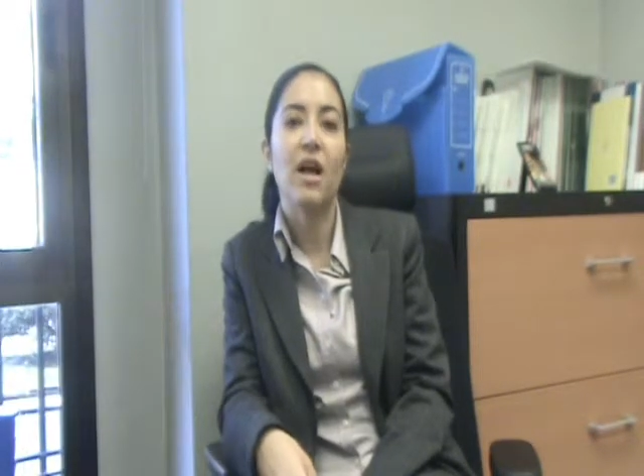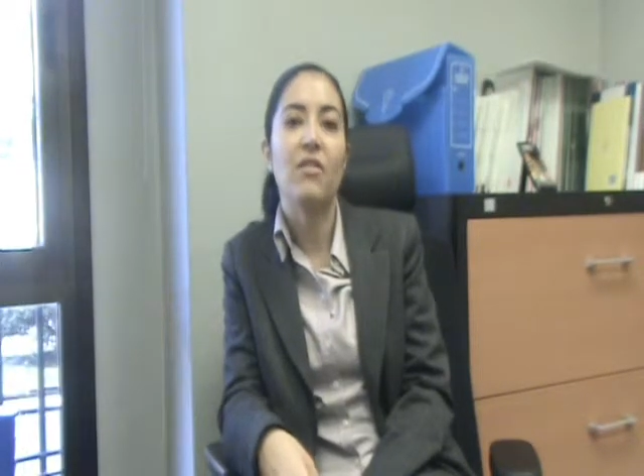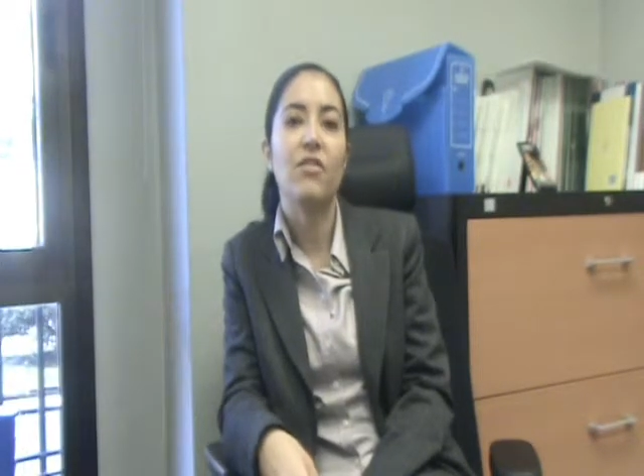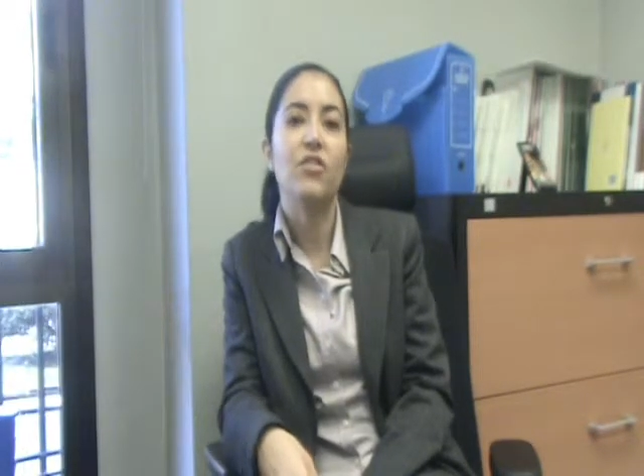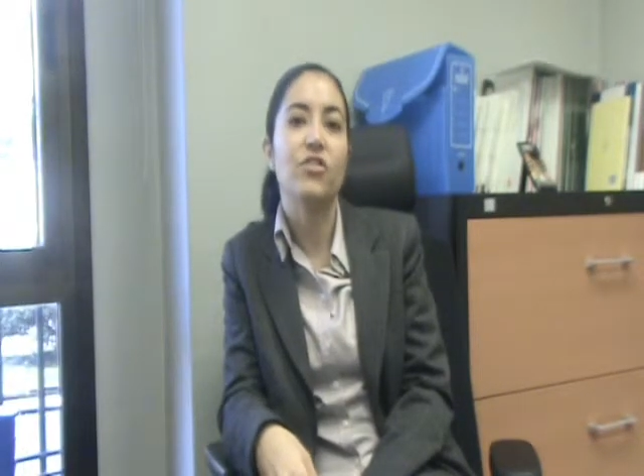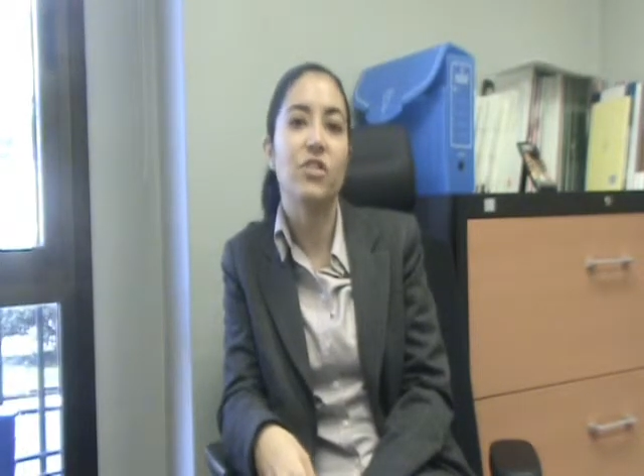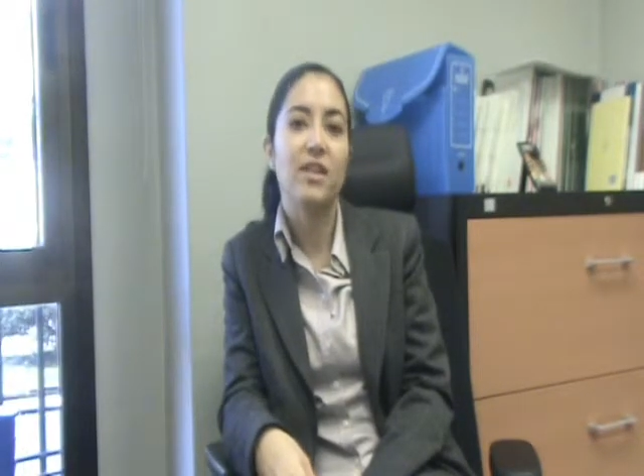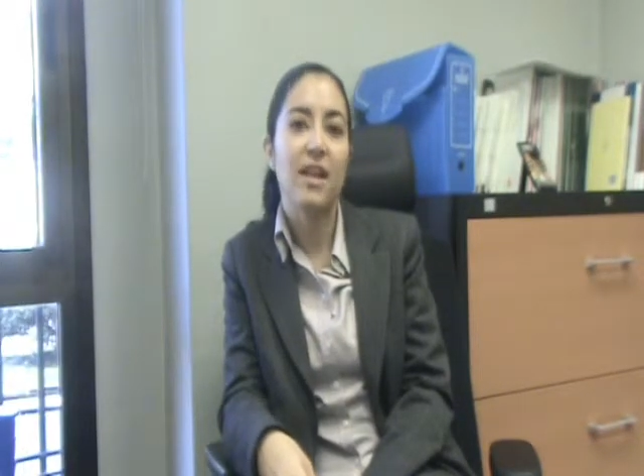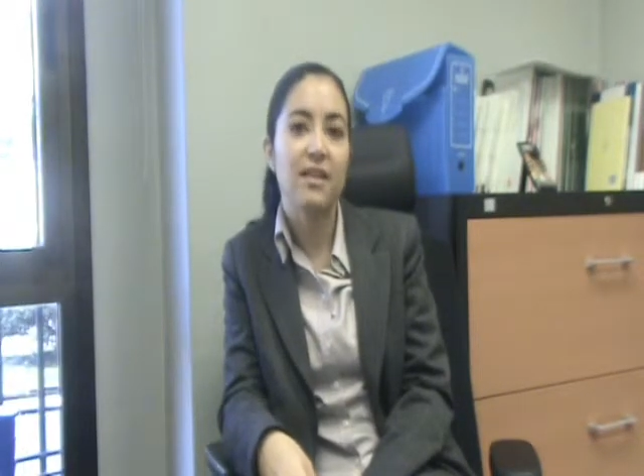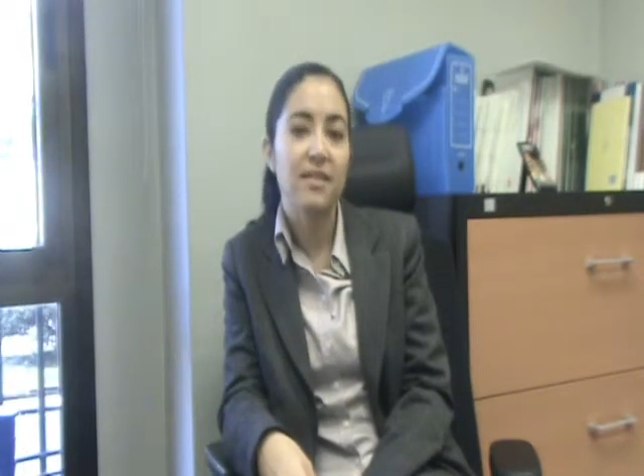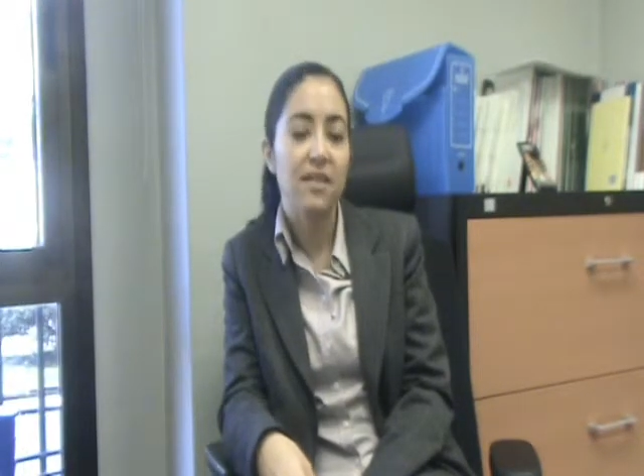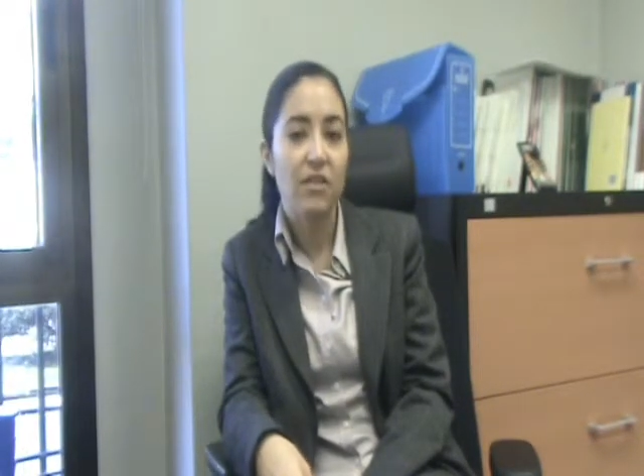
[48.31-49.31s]
average,
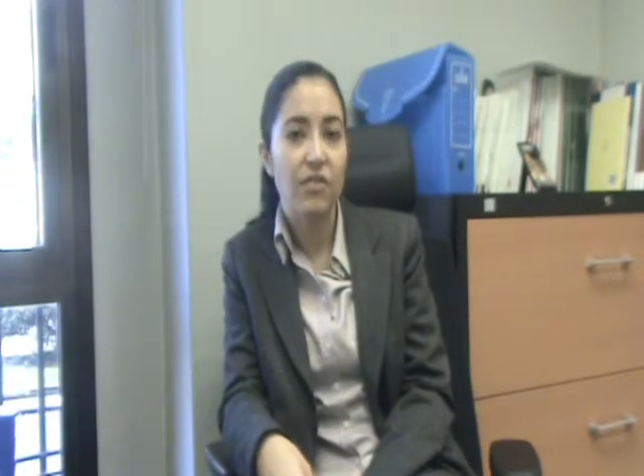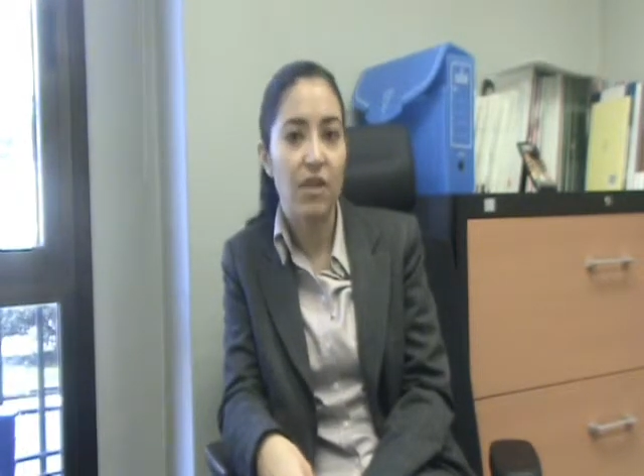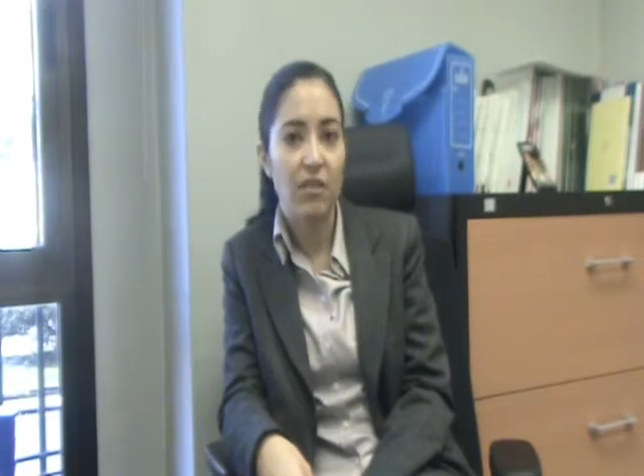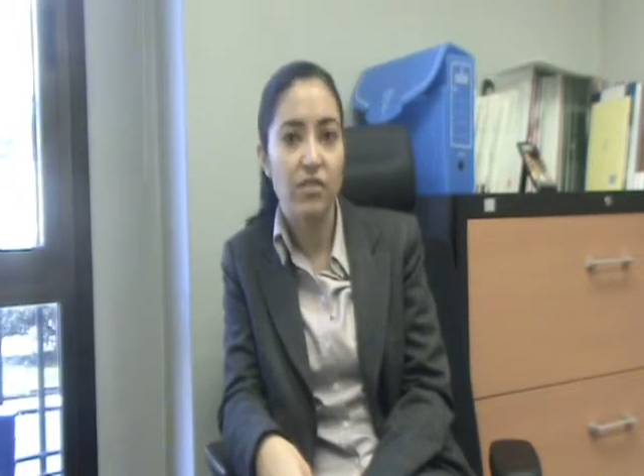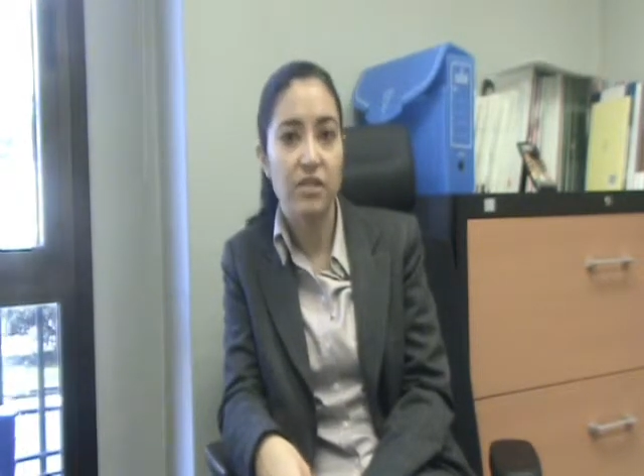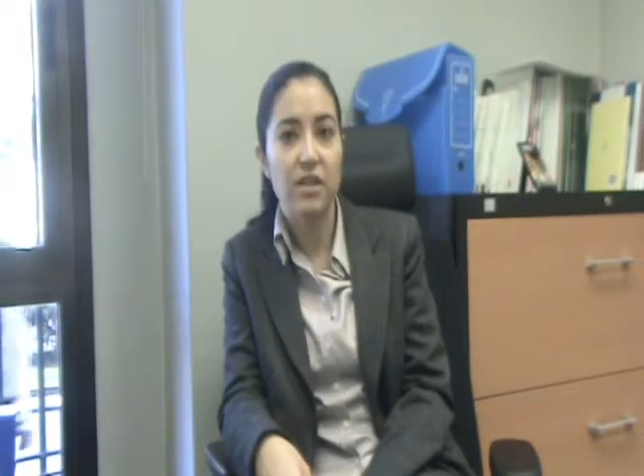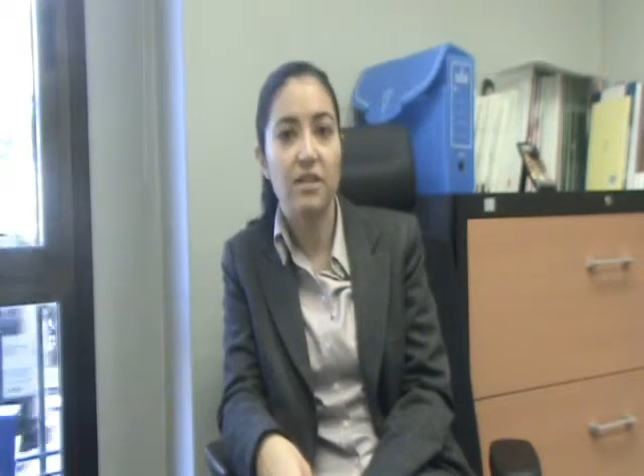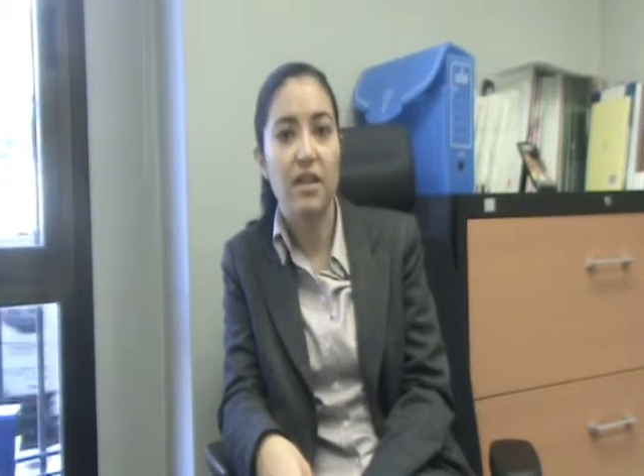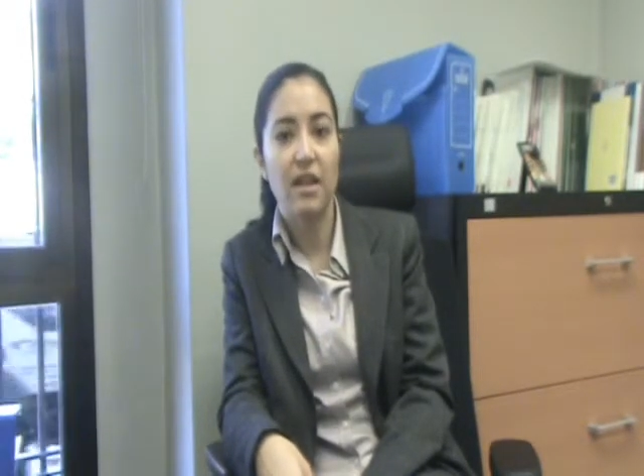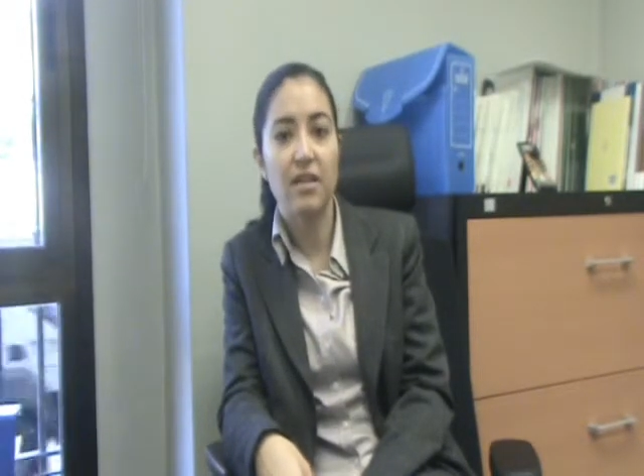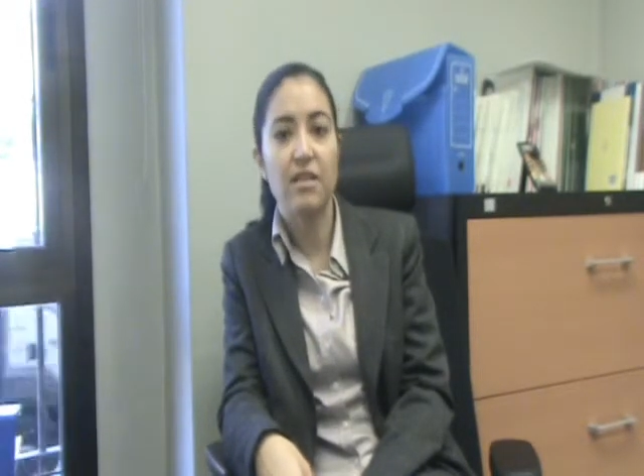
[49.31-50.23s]
less self-confident